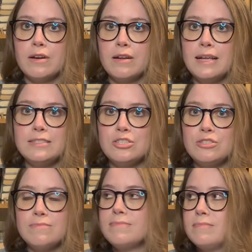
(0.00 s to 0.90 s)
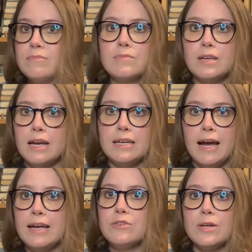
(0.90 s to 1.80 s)
It's gonna
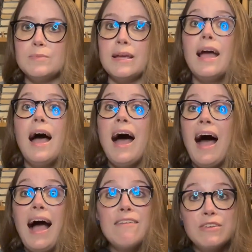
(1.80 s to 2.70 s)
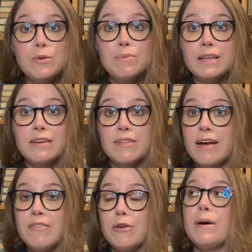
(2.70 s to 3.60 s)
die, trust me. I've killed plenty of
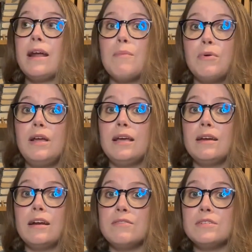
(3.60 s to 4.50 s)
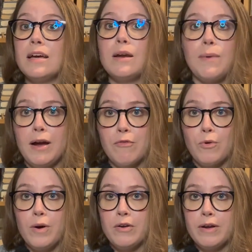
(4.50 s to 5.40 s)
lavender by not putting it in enough sun and by
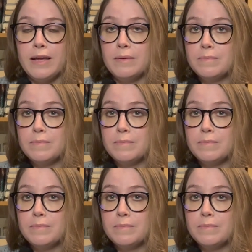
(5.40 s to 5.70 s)
overwatering it.